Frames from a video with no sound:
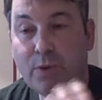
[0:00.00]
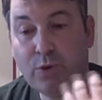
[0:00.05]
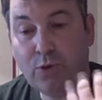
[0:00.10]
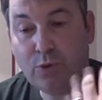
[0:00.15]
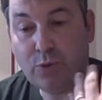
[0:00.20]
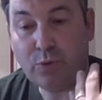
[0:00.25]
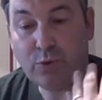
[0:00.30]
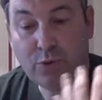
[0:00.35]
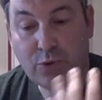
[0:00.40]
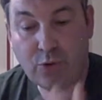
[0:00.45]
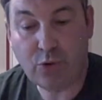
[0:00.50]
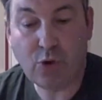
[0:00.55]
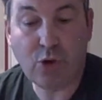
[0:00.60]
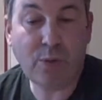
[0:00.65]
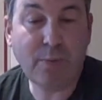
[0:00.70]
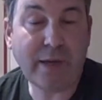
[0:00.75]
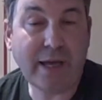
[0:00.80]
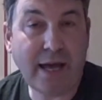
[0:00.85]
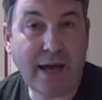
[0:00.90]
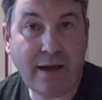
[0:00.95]
you would
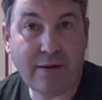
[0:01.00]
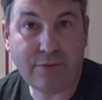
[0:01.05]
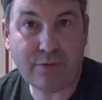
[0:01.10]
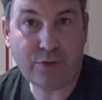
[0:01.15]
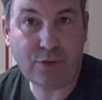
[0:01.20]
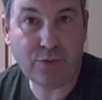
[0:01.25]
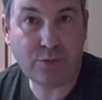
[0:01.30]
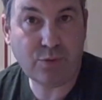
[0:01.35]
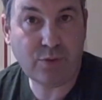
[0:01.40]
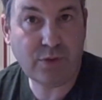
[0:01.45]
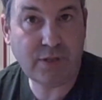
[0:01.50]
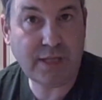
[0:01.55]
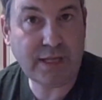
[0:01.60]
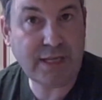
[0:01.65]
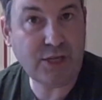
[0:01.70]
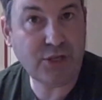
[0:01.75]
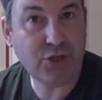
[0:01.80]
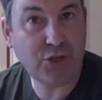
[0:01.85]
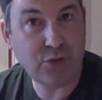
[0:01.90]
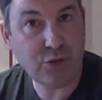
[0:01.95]
normally have to
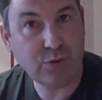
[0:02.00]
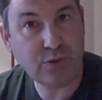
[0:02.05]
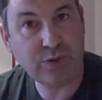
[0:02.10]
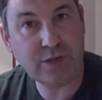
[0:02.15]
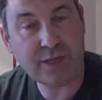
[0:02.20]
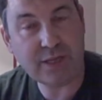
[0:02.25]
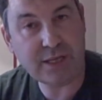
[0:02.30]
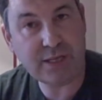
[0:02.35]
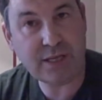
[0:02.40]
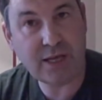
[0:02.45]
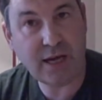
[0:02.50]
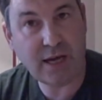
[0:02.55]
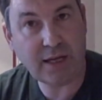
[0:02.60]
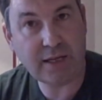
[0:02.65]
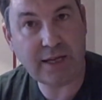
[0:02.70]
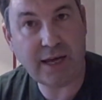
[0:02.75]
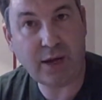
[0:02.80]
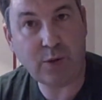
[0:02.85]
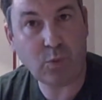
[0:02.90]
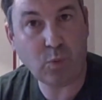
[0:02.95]
detune the guitar
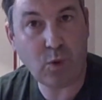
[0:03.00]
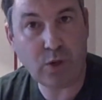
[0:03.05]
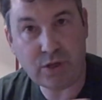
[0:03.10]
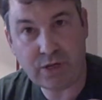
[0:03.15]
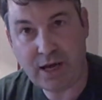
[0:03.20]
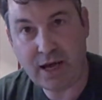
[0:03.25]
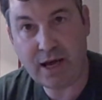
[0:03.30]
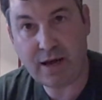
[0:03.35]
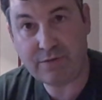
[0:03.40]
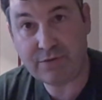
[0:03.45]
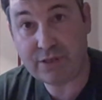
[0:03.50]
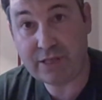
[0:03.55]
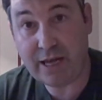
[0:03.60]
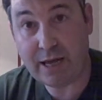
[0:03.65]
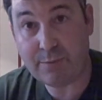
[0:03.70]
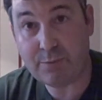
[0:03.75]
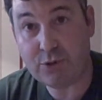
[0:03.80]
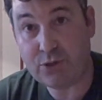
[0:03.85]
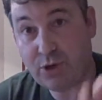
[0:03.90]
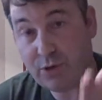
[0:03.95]
down 1/2
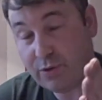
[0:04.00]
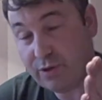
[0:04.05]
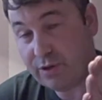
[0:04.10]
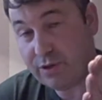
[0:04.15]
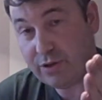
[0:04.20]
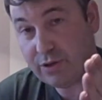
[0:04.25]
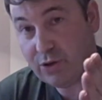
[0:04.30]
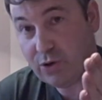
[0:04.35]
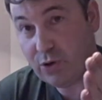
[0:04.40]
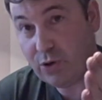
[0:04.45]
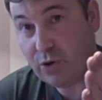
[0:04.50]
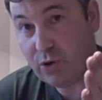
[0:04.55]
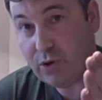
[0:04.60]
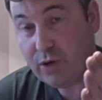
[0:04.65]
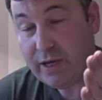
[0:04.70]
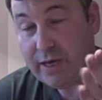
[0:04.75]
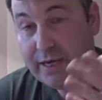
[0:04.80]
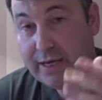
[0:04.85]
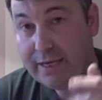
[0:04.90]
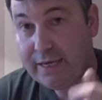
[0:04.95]
step so that your
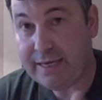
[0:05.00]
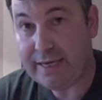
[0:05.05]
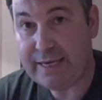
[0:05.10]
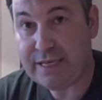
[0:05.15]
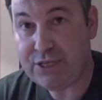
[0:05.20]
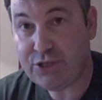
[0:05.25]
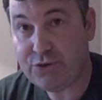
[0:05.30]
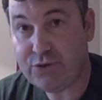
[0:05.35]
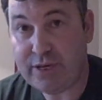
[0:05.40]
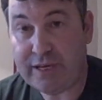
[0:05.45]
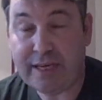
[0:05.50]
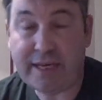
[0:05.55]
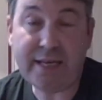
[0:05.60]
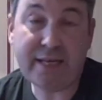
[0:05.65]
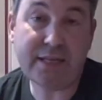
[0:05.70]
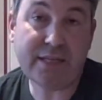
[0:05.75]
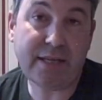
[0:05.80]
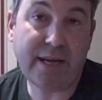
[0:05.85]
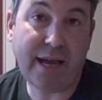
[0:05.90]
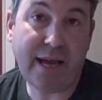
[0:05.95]
E string
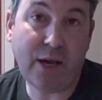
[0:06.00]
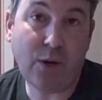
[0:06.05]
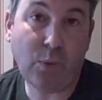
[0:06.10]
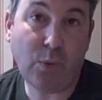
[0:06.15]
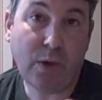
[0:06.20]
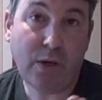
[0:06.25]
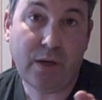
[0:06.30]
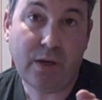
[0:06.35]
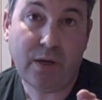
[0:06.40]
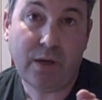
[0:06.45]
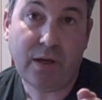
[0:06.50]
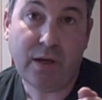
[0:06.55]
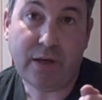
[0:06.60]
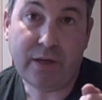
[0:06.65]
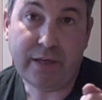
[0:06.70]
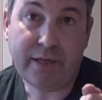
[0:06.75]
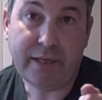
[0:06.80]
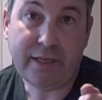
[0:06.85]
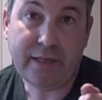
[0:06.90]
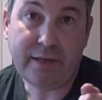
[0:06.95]
is now
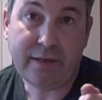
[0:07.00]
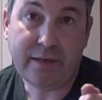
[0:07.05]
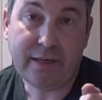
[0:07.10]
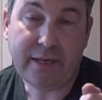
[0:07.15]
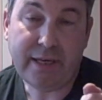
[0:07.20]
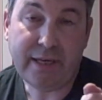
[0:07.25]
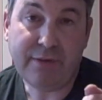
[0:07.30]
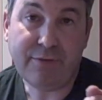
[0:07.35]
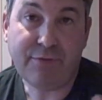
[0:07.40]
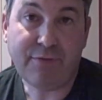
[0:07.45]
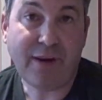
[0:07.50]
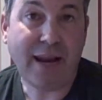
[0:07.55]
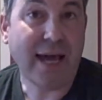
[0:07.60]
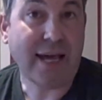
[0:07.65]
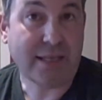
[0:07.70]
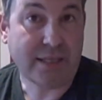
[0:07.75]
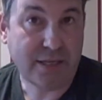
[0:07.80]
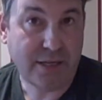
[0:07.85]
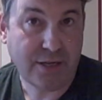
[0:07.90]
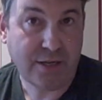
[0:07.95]
an E
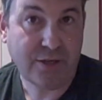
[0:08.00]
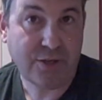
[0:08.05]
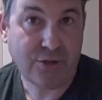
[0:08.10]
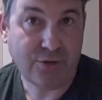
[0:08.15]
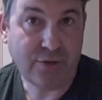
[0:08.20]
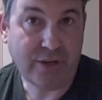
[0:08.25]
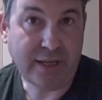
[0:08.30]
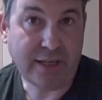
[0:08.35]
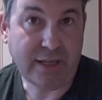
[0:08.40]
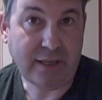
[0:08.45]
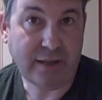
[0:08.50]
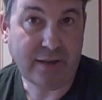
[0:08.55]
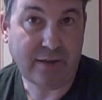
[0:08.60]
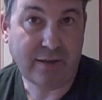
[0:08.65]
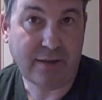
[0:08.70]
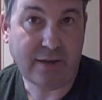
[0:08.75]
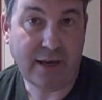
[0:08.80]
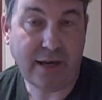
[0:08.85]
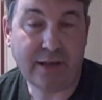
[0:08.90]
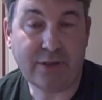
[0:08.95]
flat string,
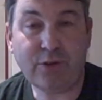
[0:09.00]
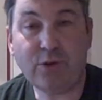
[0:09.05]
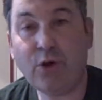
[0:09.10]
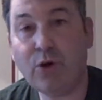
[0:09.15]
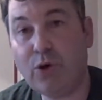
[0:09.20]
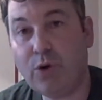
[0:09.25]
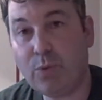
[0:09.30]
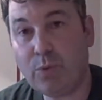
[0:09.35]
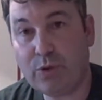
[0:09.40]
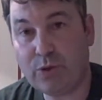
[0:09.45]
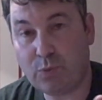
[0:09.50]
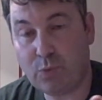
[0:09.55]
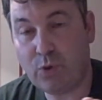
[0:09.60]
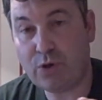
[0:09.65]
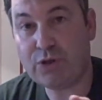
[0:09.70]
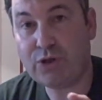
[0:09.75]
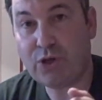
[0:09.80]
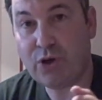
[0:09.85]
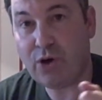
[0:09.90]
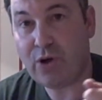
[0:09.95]
and what
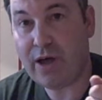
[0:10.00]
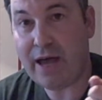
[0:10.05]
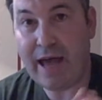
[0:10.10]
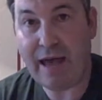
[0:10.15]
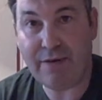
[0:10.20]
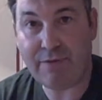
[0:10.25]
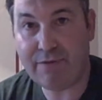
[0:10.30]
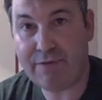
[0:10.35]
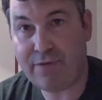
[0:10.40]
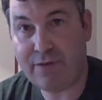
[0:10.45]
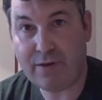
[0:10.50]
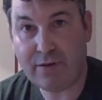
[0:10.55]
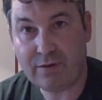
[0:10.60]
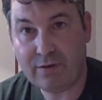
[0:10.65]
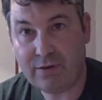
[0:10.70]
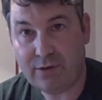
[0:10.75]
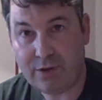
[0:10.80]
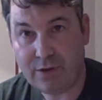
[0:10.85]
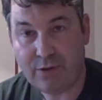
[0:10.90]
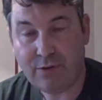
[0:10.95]
was your F
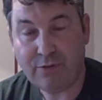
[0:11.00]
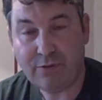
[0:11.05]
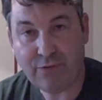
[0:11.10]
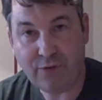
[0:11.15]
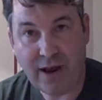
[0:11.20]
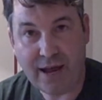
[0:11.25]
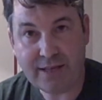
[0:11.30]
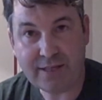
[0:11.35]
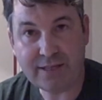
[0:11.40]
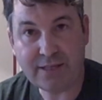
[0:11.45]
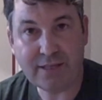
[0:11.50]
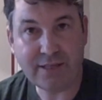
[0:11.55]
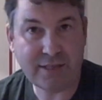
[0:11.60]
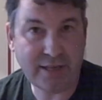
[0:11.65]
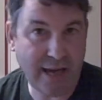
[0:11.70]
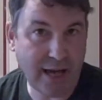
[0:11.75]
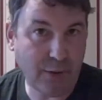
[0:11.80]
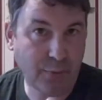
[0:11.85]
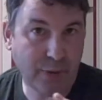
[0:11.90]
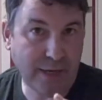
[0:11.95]
fret is
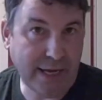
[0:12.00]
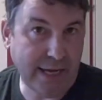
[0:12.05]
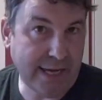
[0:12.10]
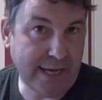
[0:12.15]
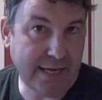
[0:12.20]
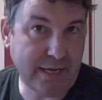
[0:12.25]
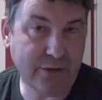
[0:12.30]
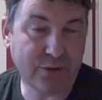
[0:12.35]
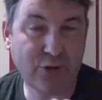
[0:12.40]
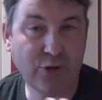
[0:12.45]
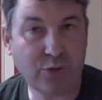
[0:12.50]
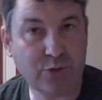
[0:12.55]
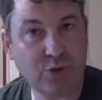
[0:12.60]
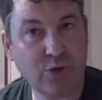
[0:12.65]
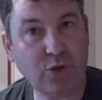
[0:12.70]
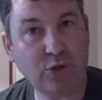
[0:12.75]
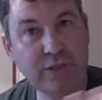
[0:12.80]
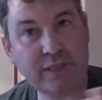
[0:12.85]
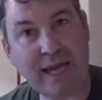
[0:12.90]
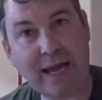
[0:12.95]
now an E, so it's
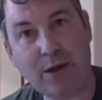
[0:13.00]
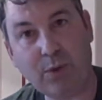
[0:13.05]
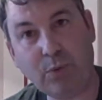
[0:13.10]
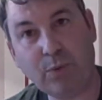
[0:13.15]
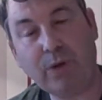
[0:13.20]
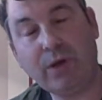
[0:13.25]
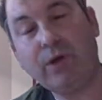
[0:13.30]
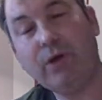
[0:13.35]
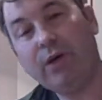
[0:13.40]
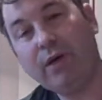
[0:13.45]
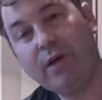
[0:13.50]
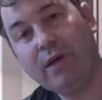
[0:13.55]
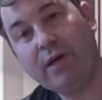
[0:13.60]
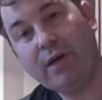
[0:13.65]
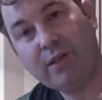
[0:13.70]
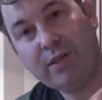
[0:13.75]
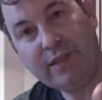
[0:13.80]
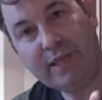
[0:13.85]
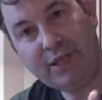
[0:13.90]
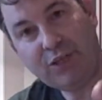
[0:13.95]
all down,
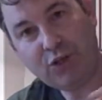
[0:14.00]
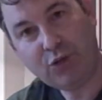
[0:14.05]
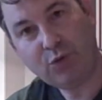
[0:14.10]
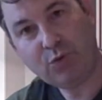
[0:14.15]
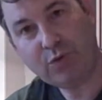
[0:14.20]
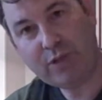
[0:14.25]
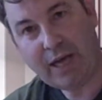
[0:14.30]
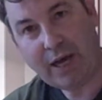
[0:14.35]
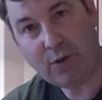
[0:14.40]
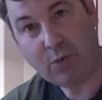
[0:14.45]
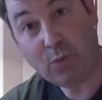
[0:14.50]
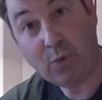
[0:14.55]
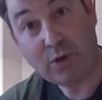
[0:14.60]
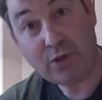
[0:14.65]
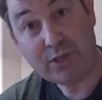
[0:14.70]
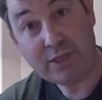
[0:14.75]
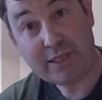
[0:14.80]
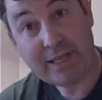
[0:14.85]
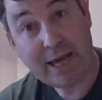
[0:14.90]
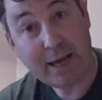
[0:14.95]
detuned down
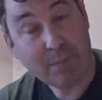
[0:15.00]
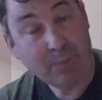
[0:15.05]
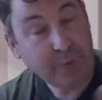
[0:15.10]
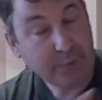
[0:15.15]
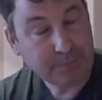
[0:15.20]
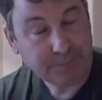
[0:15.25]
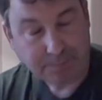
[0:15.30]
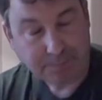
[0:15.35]
1 step.